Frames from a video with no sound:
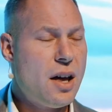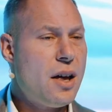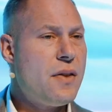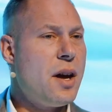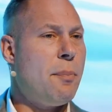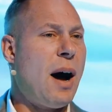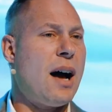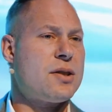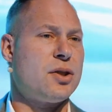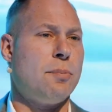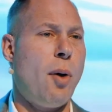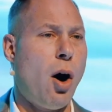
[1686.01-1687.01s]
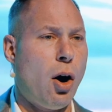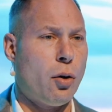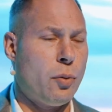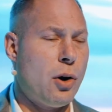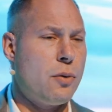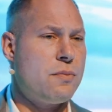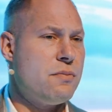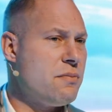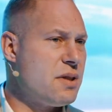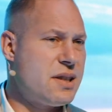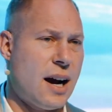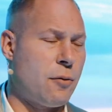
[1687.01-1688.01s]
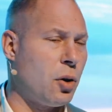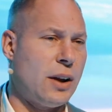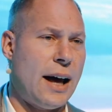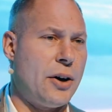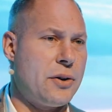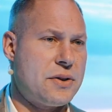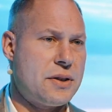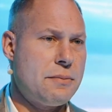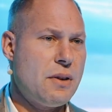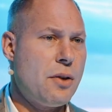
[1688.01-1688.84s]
The Apostle Paul wrote several letters.